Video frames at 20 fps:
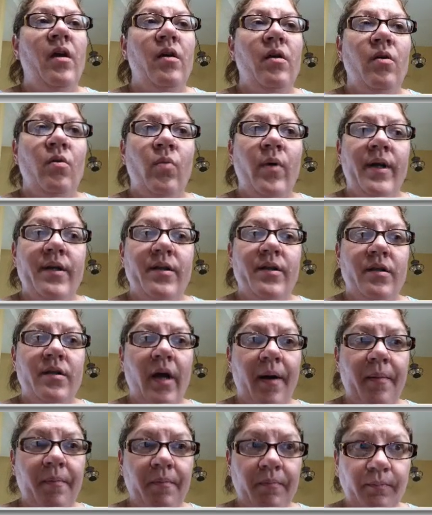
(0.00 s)
You'll want to
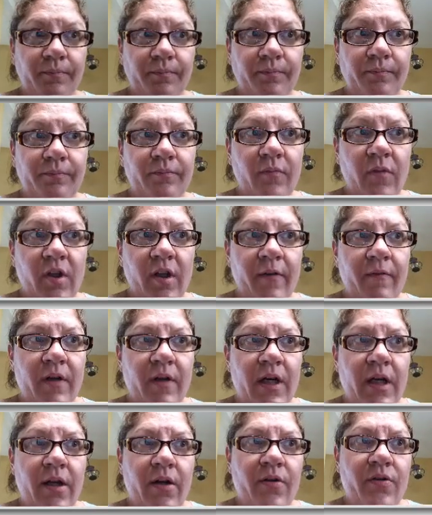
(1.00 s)
stop the
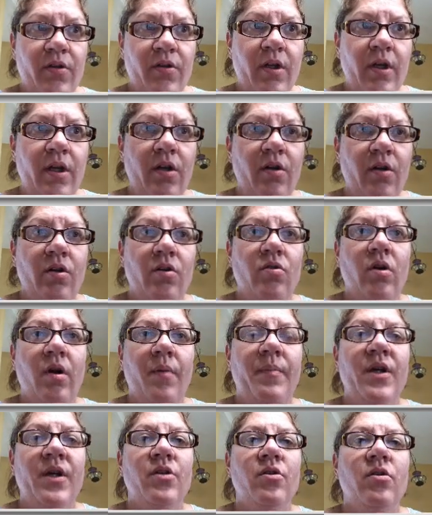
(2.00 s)
video so that you can draw a
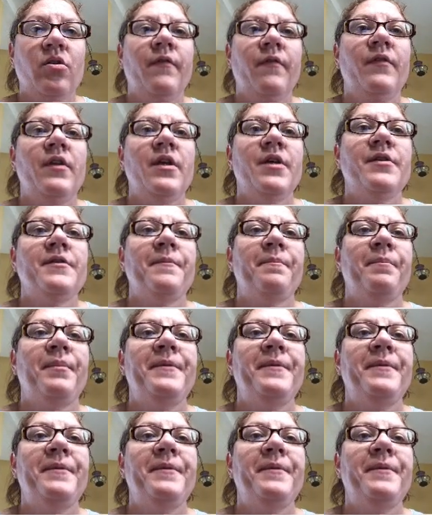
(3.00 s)
picture of this.